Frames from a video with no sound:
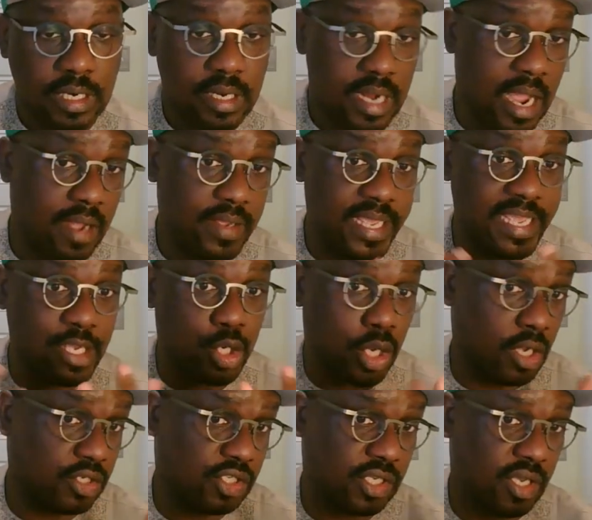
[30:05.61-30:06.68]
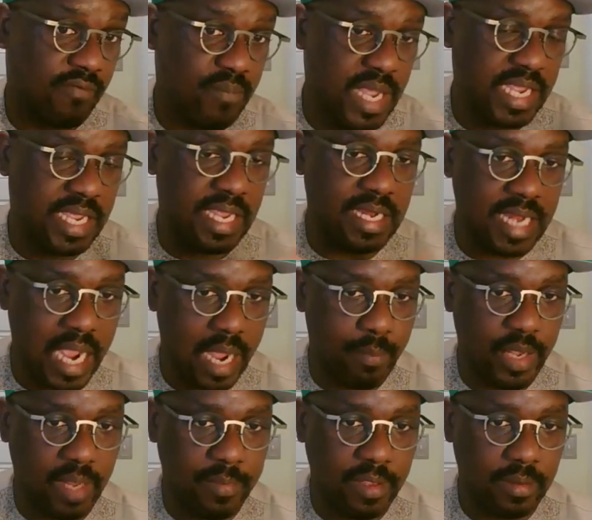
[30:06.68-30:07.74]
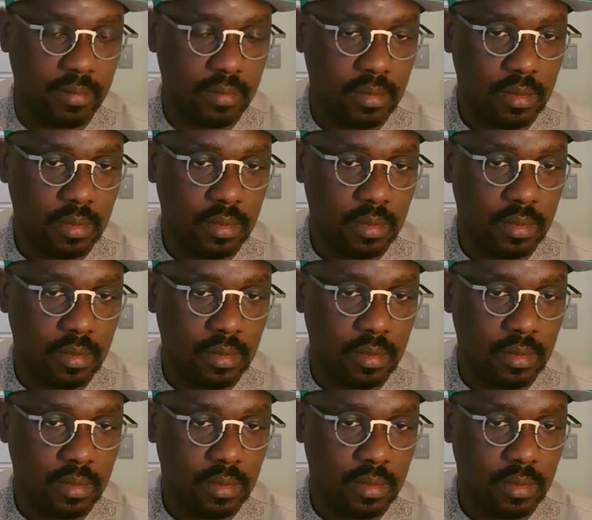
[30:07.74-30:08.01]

Now, in course of making that baby,